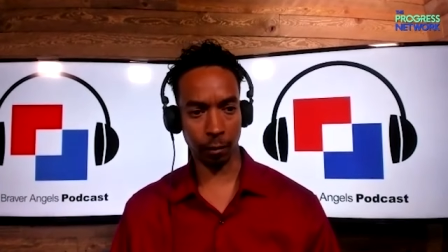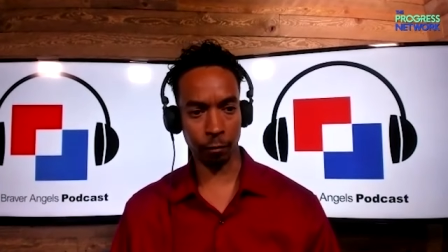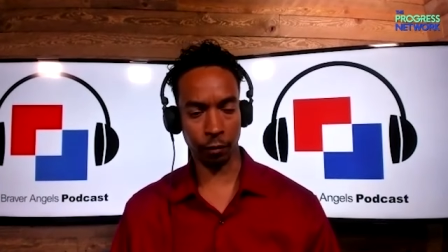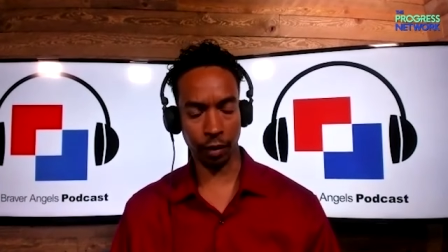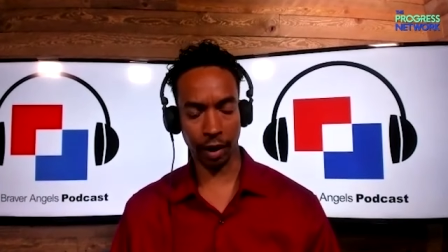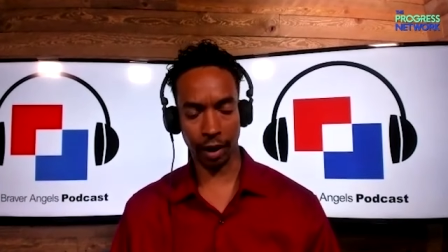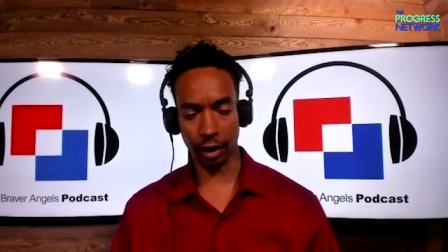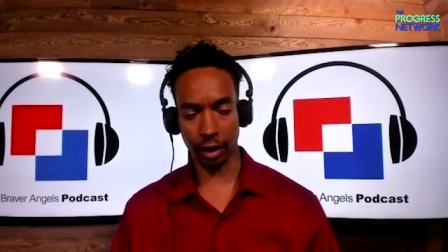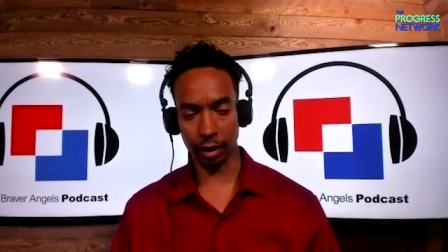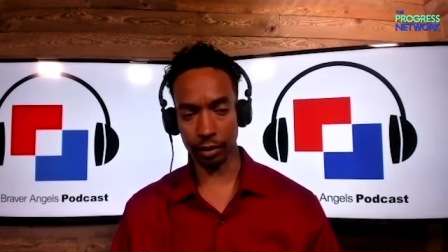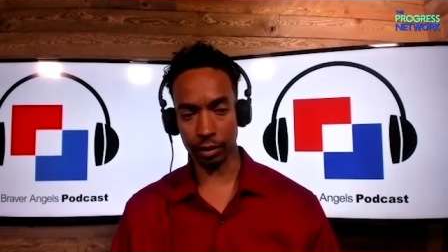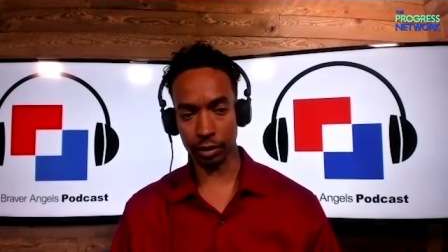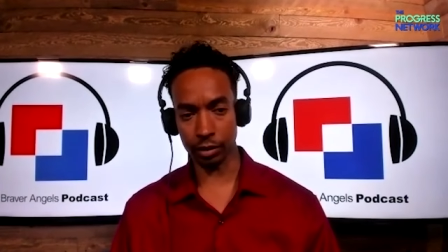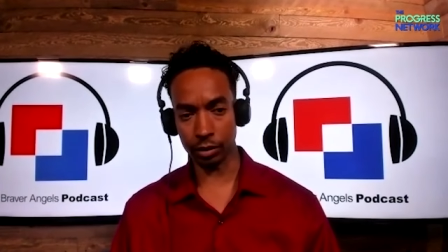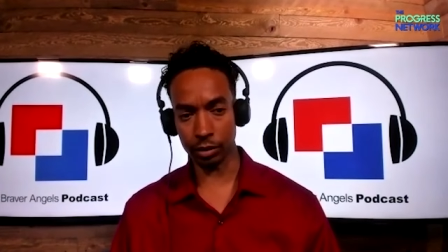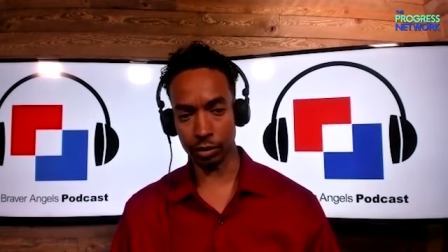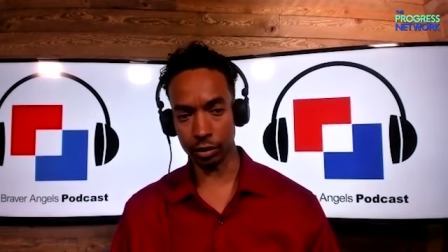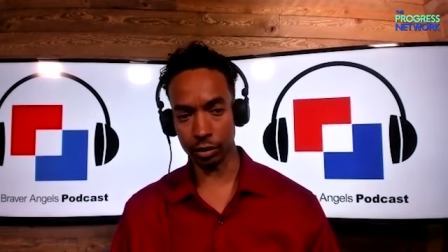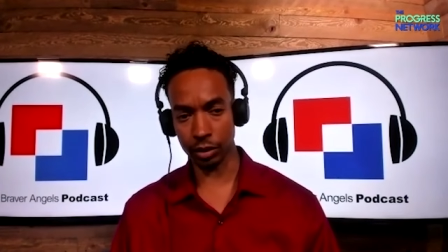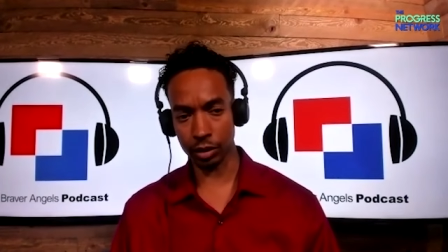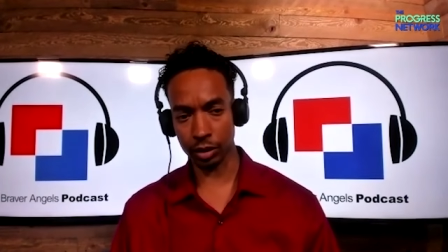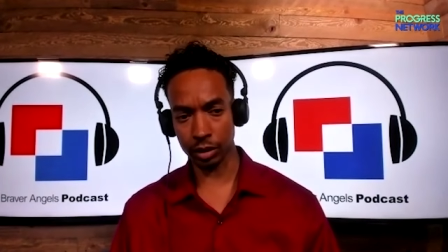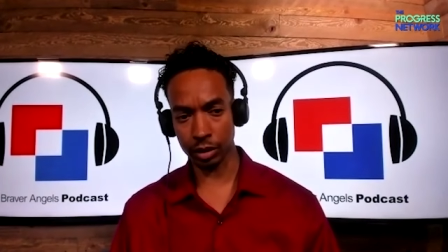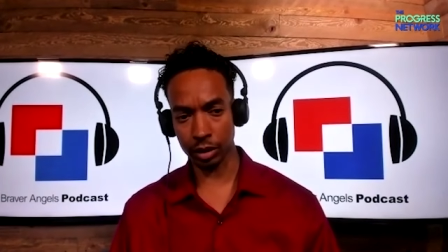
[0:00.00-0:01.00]

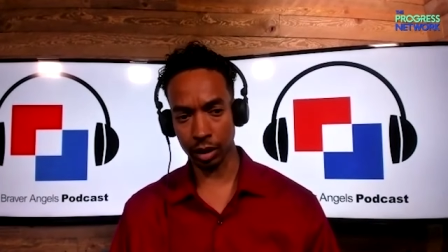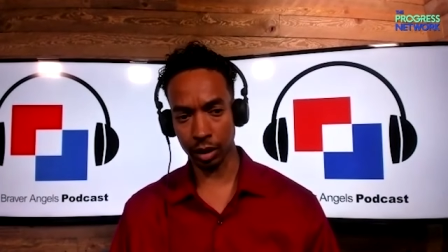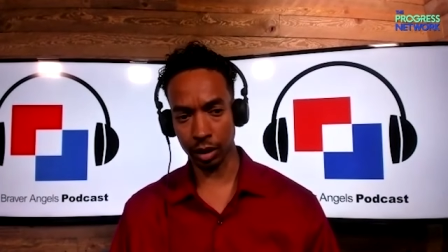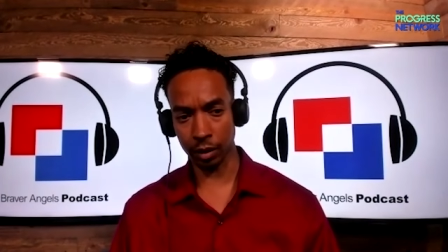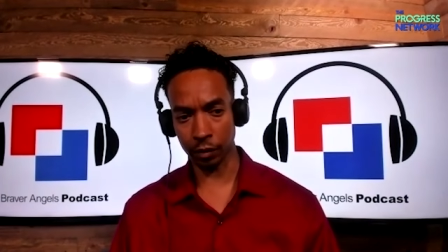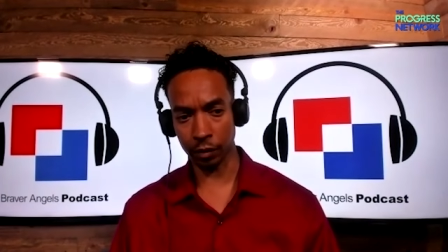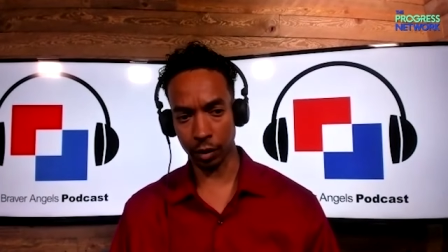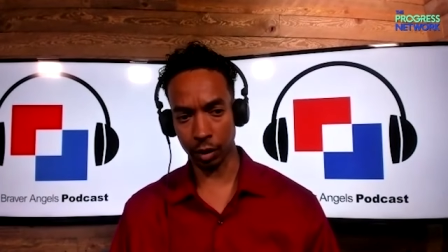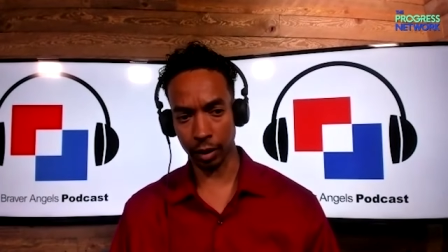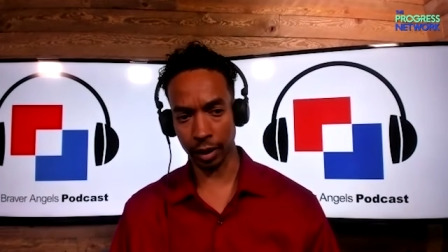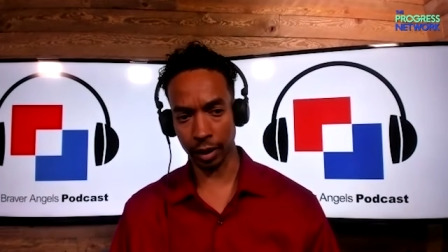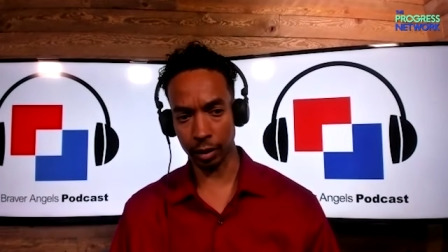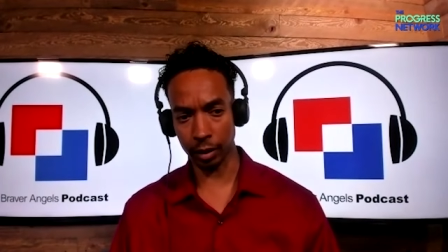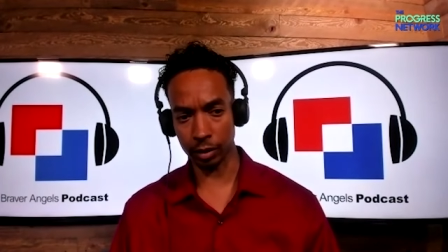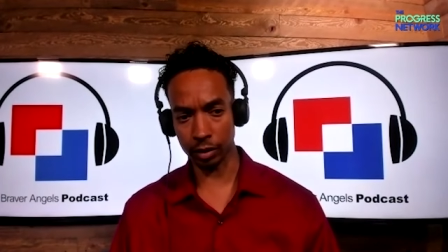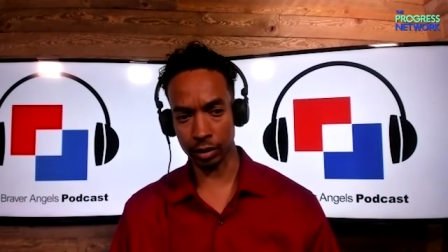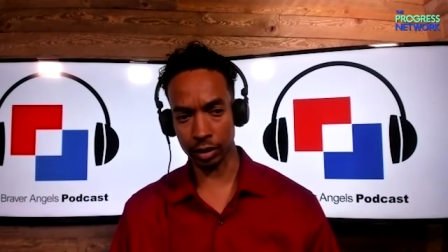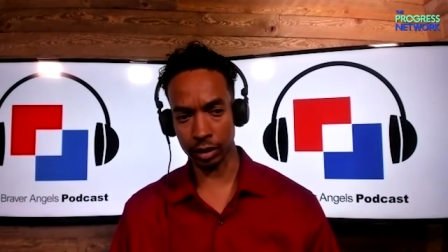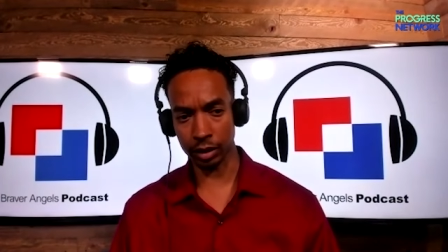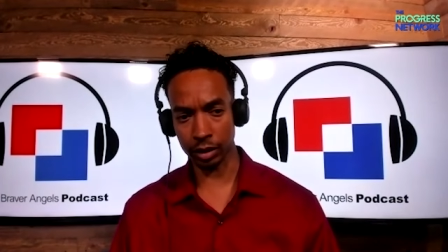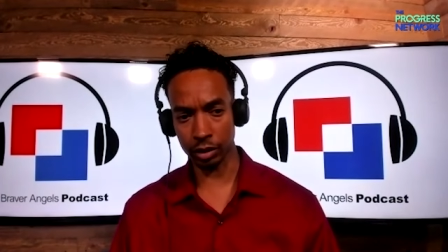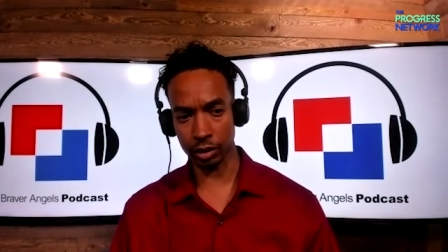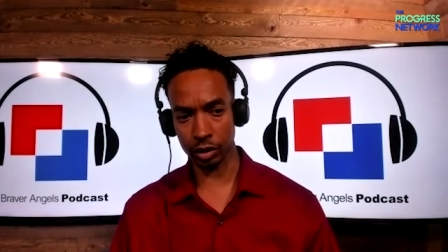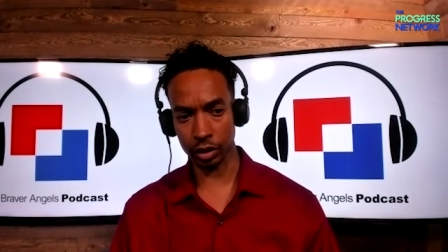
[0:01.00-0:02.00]
values of our
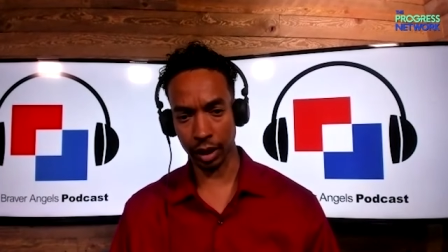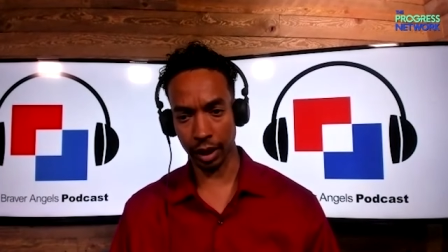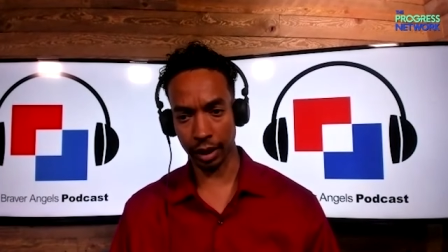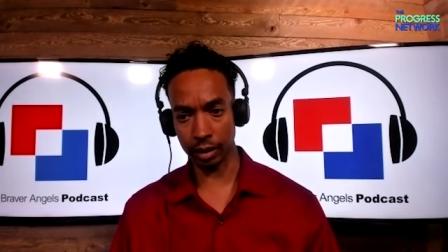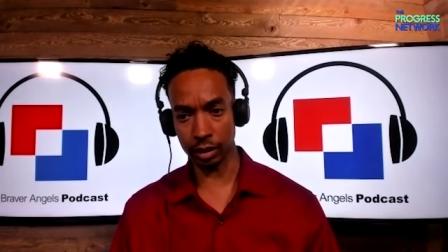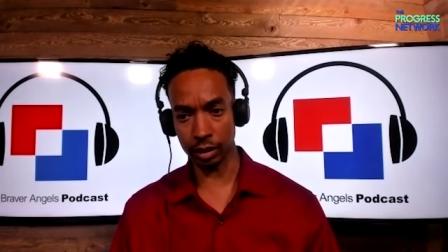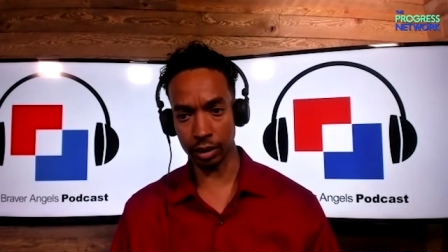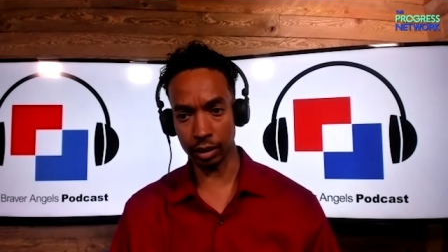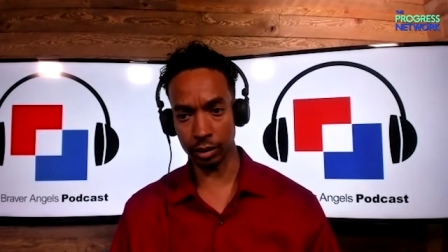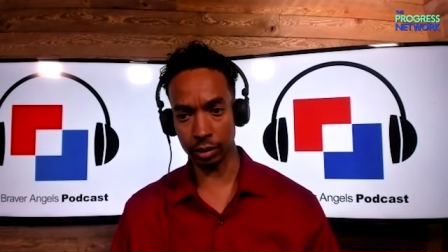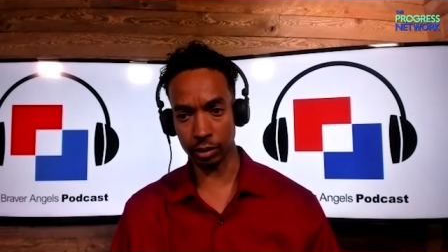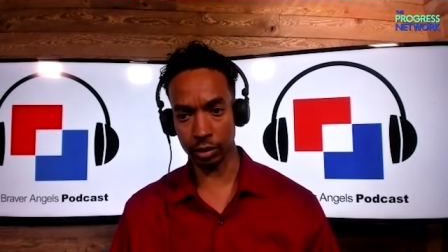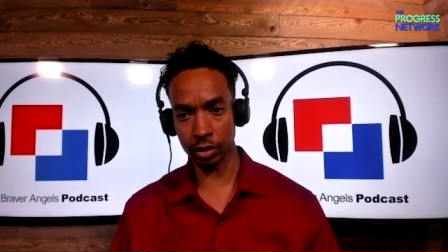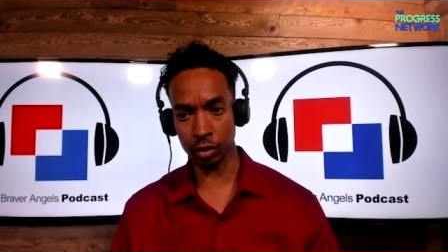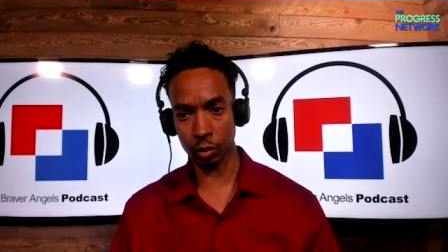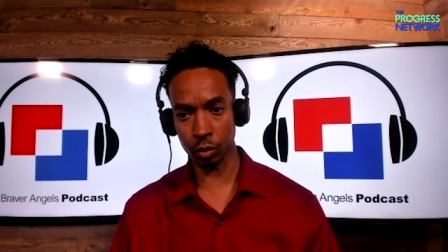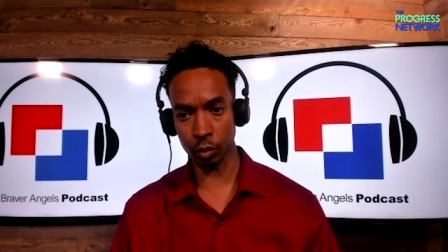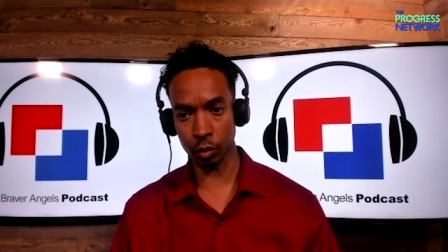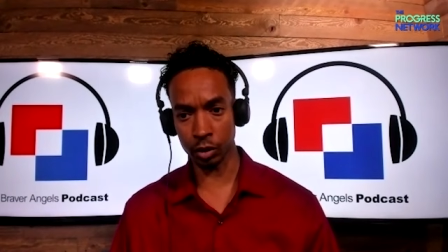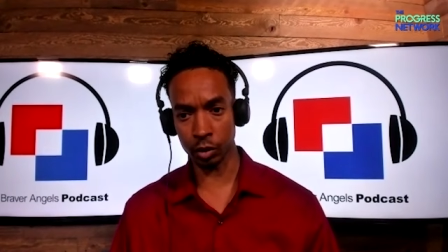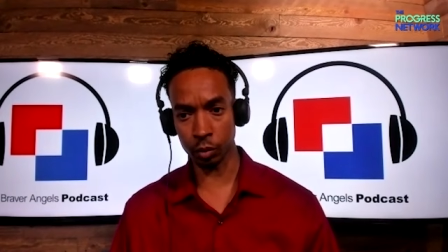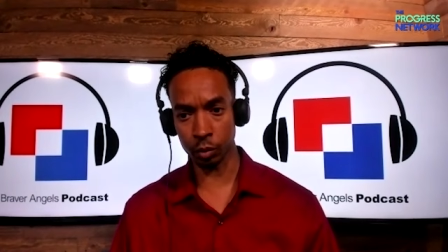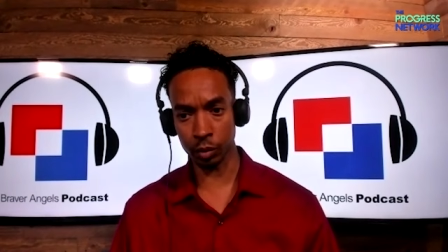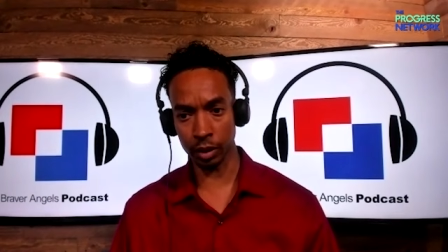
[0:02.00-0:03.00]
heritage and ideals to
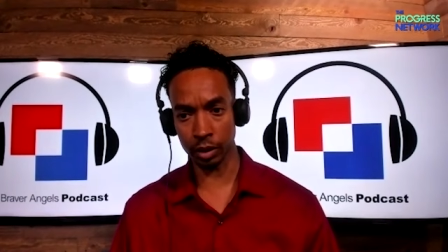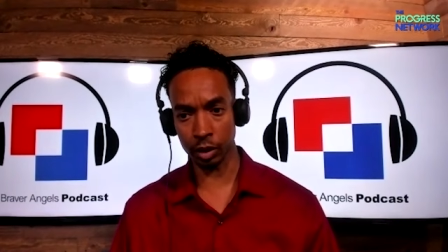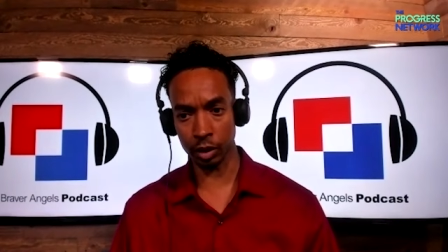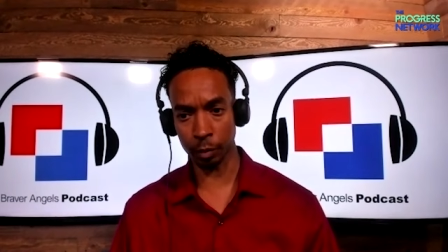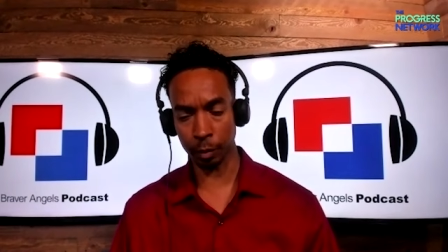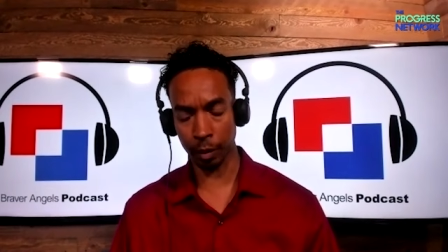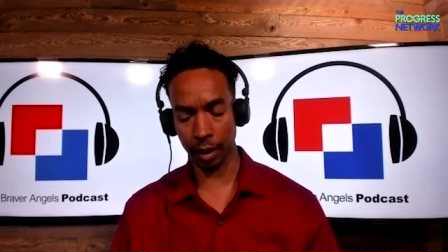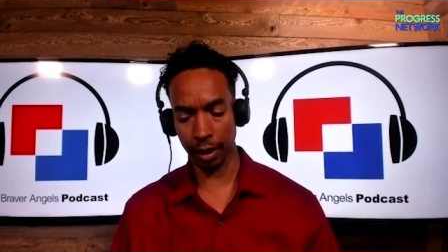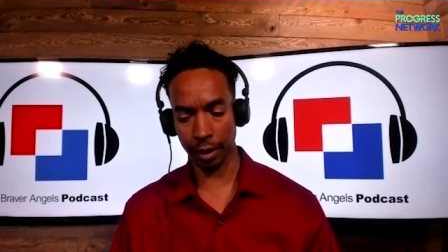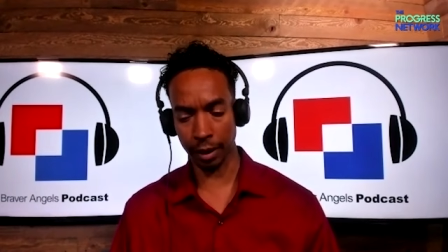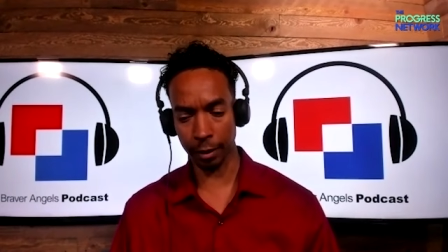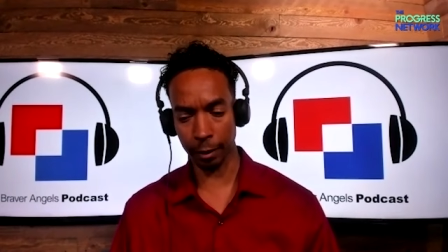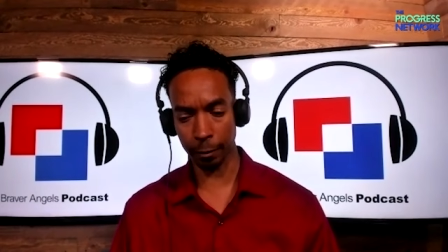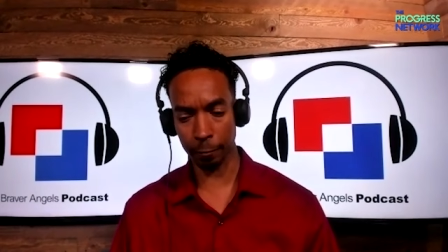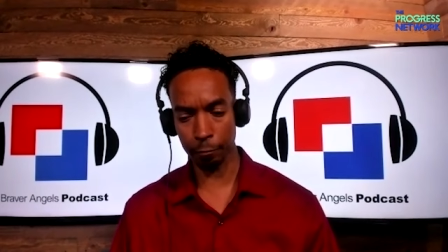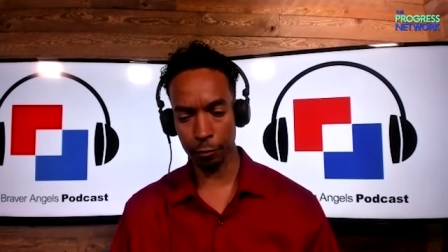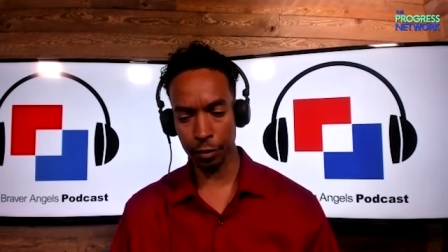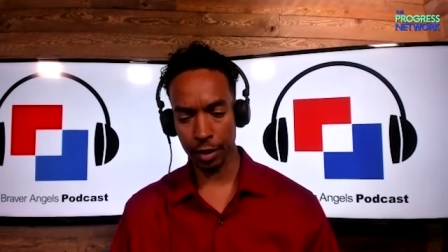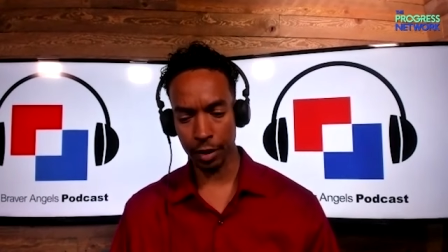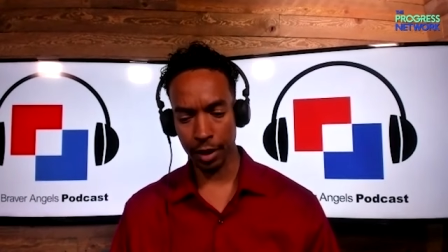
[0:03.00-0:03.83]
which we aspire.